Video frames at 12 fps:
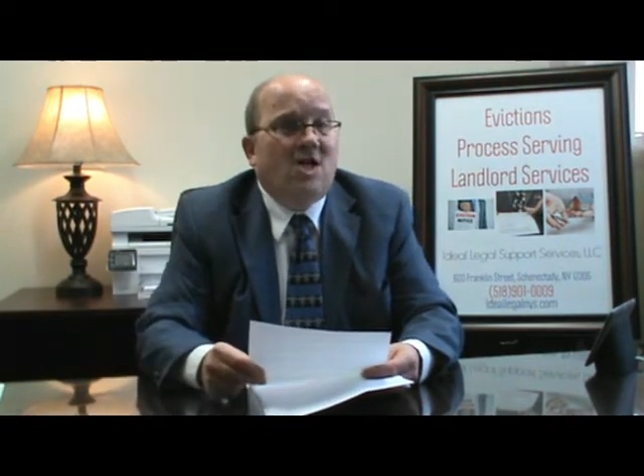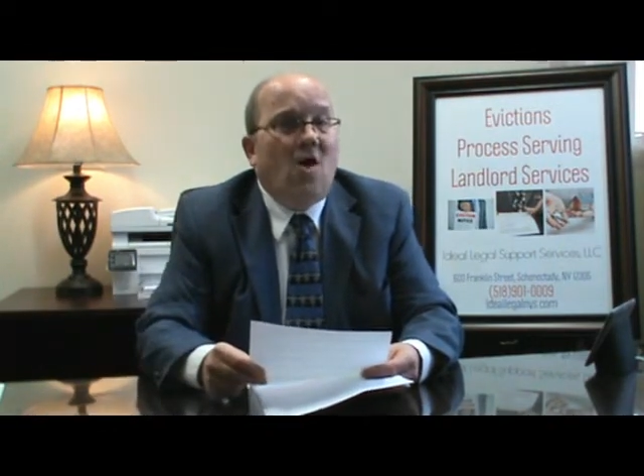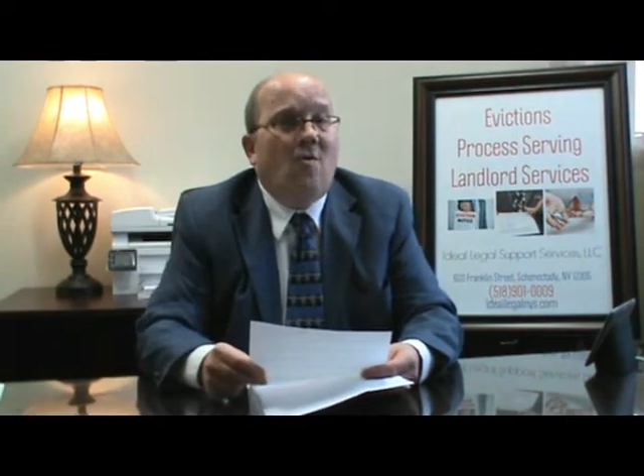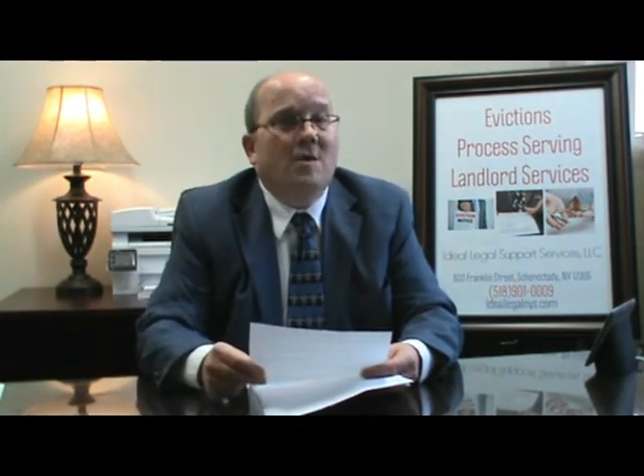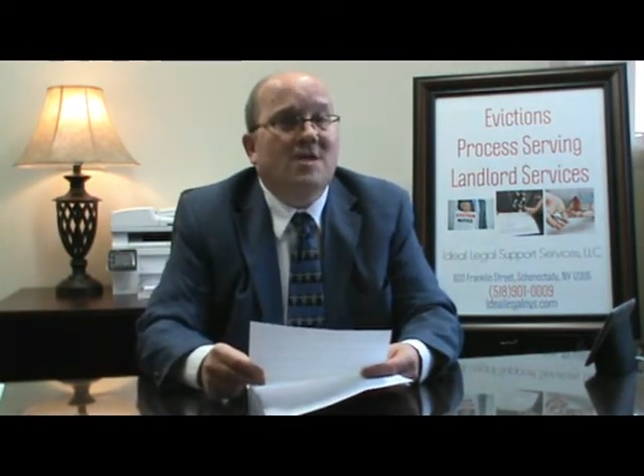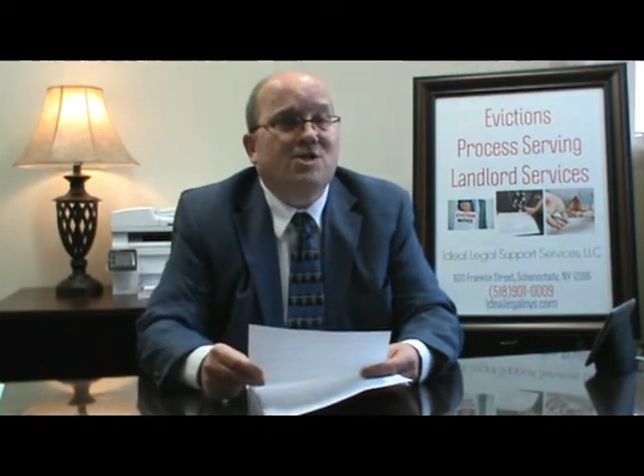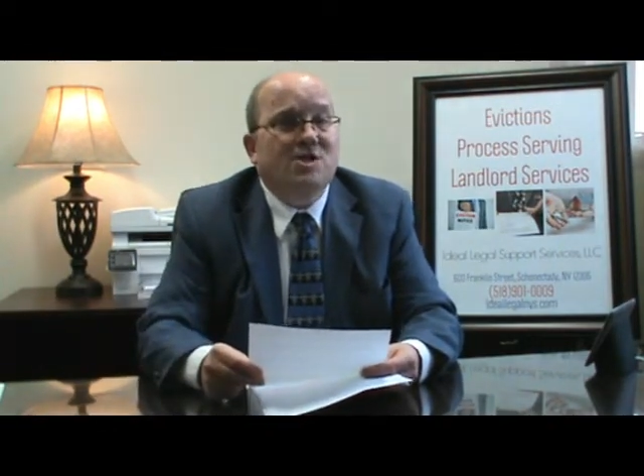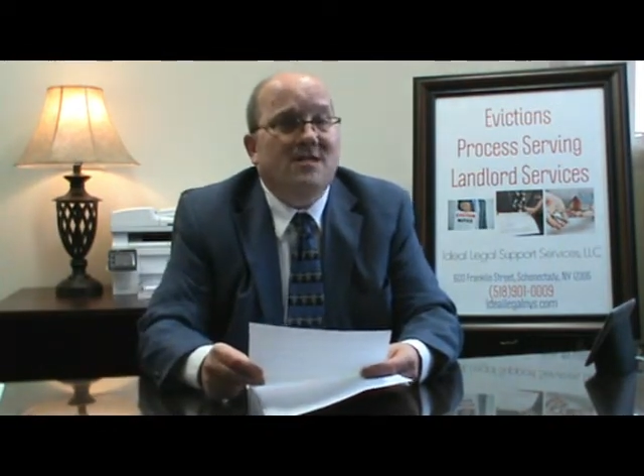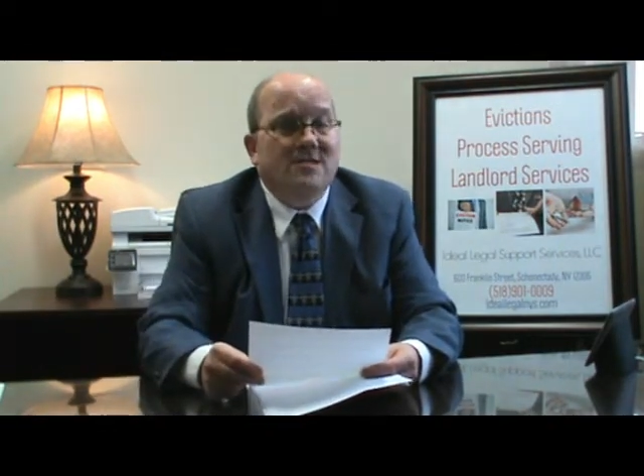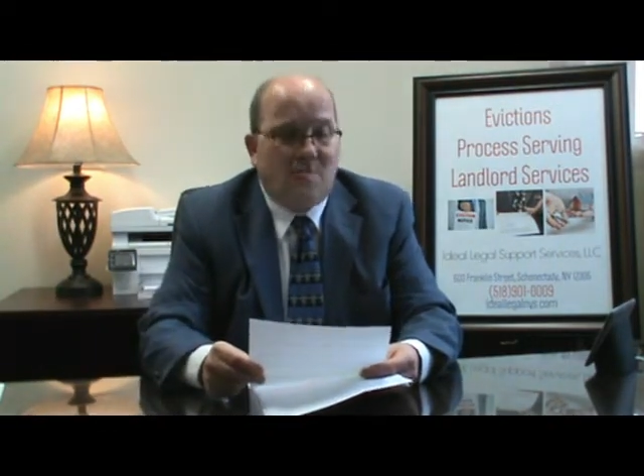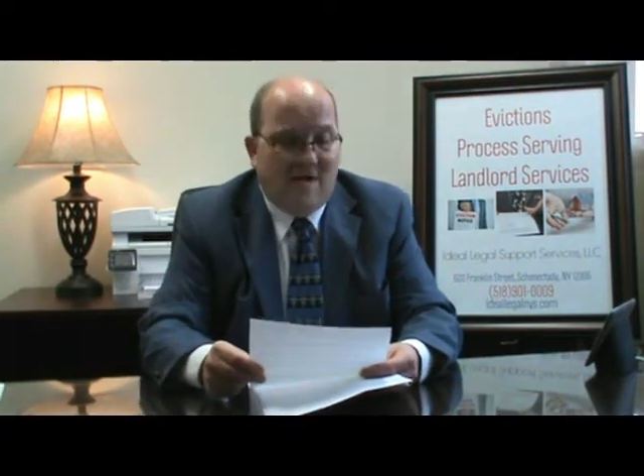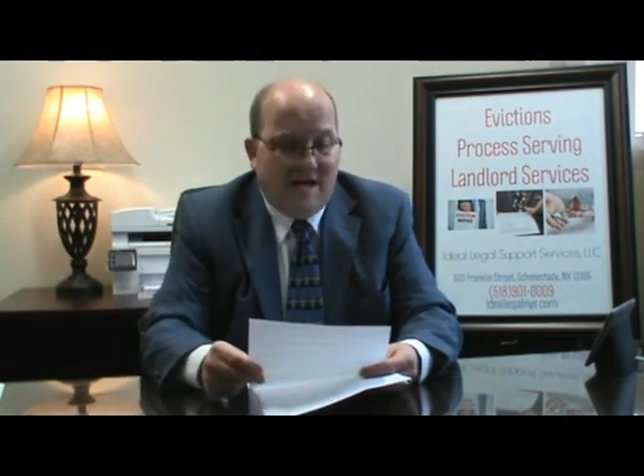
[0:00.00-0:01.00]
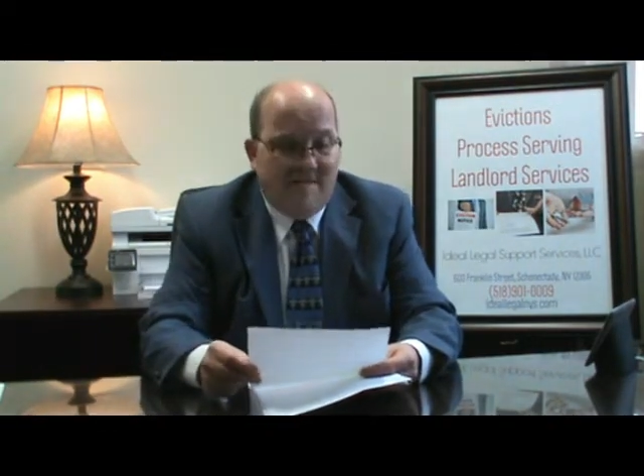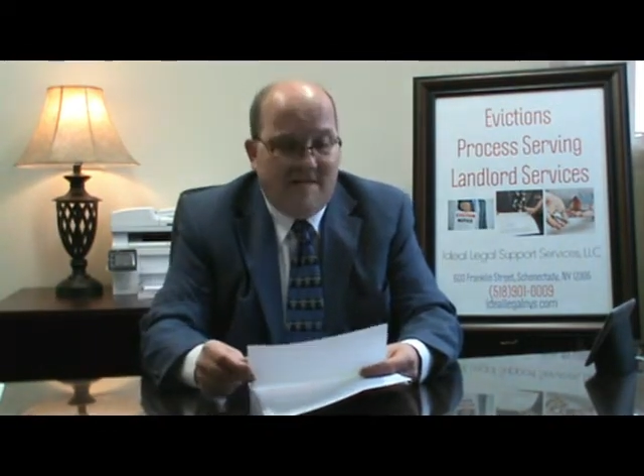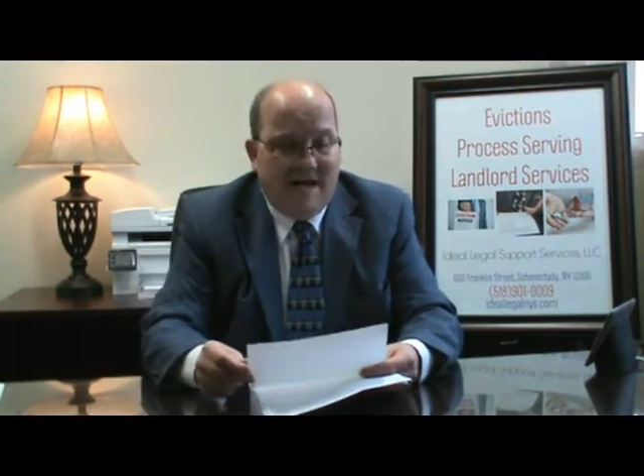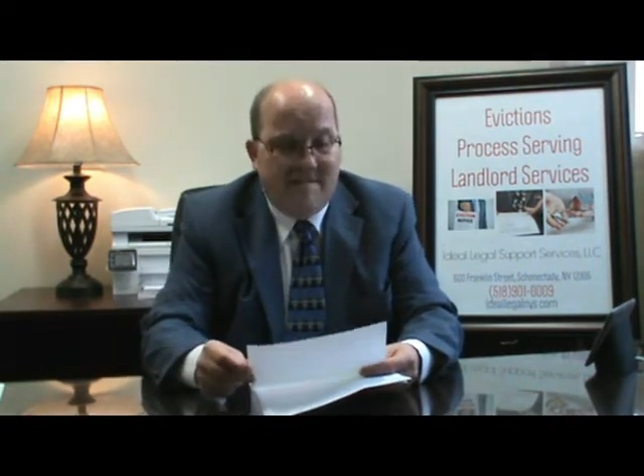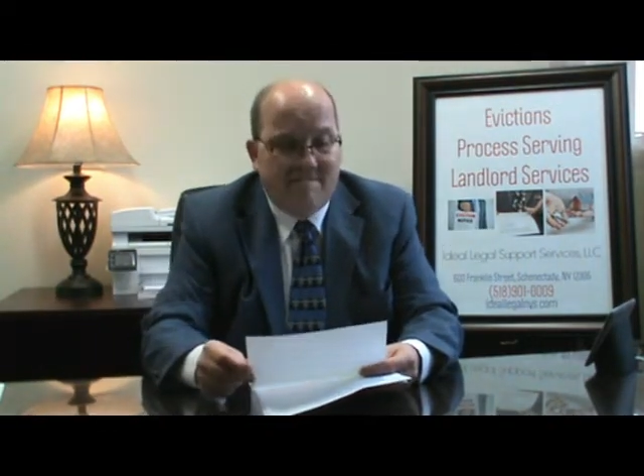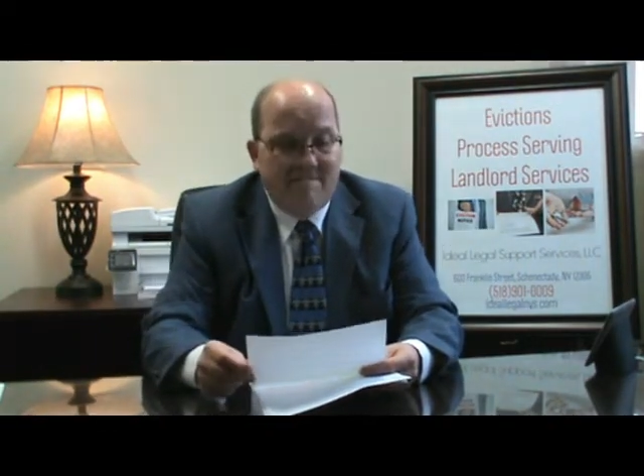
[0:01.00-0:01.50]
Coalition is one of
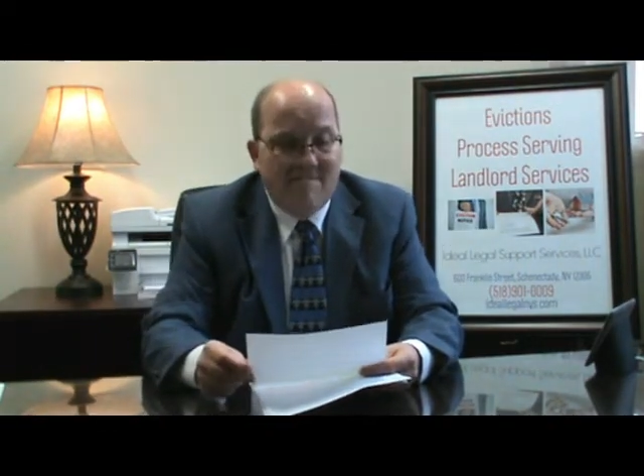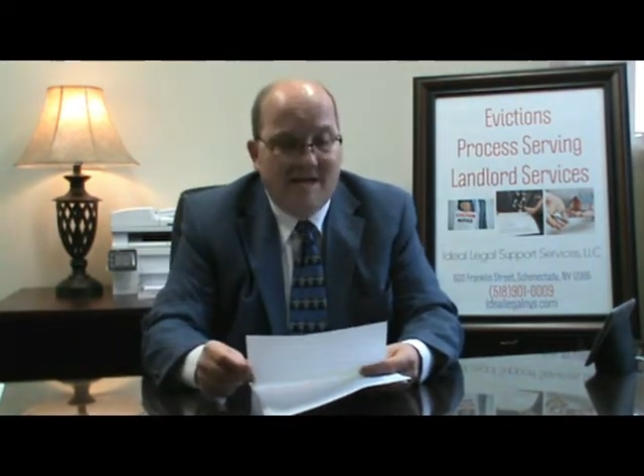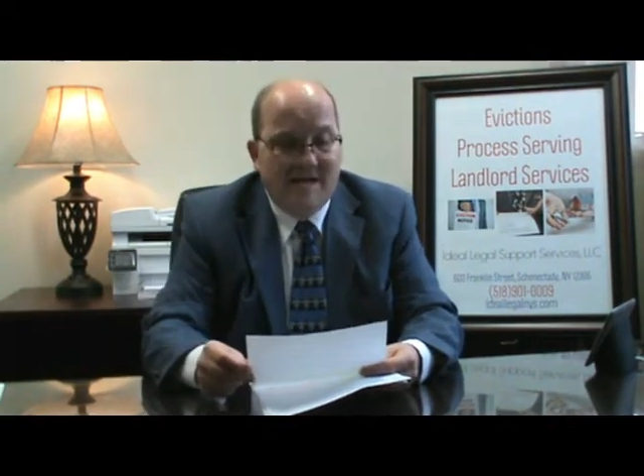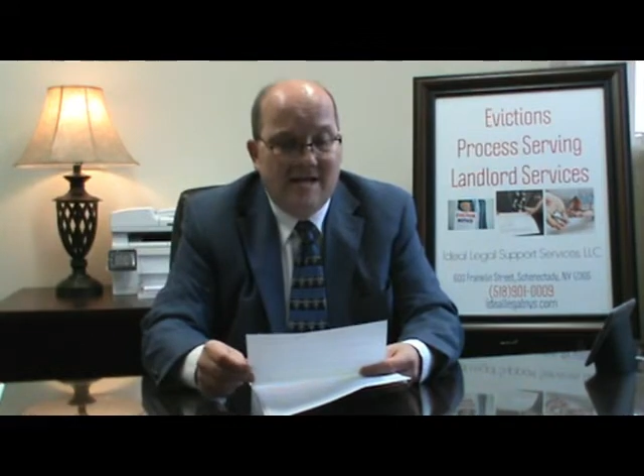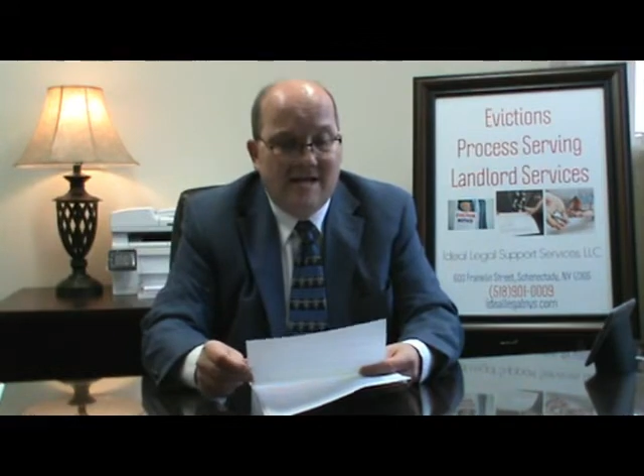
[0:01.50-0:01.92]
them.